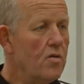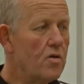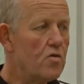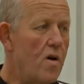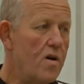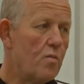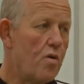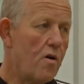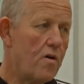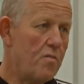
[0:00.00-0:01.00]
The training
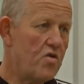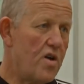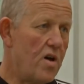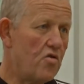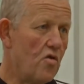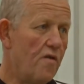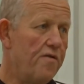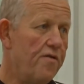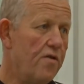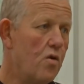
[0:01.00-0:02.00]
program starts
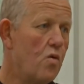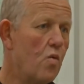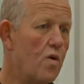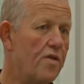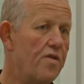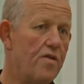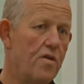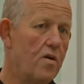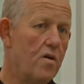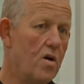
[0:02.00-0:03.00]
off with
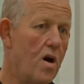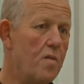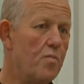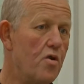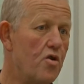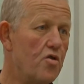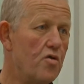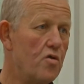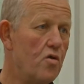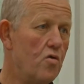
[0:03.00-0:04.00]
a
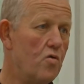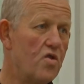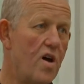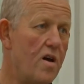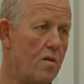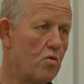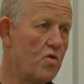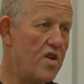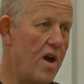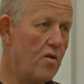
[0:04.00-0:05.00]
person who's unable to
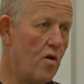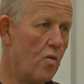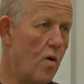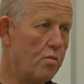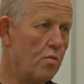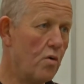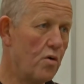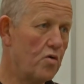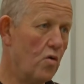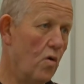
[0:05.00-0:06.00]
stand on a Wobbleboard
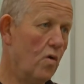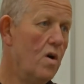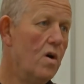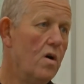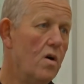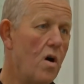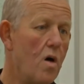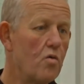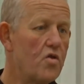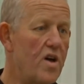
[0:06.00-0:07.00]
at all.
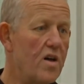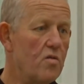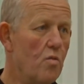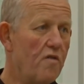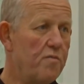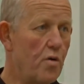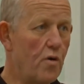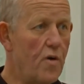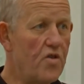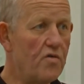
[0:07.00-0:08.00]
I will start them off
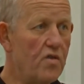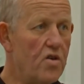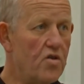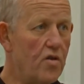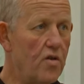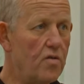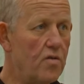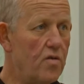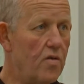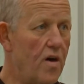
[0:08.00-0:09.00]
progressively so that
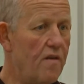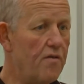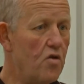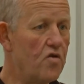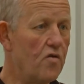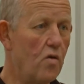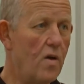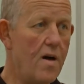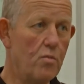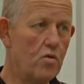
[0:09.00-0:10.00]
they're first of
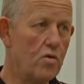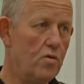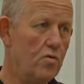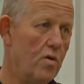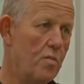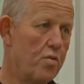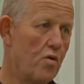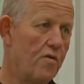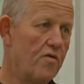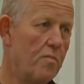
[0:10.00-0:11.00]
all able to
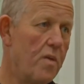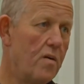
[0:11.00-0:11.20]
improve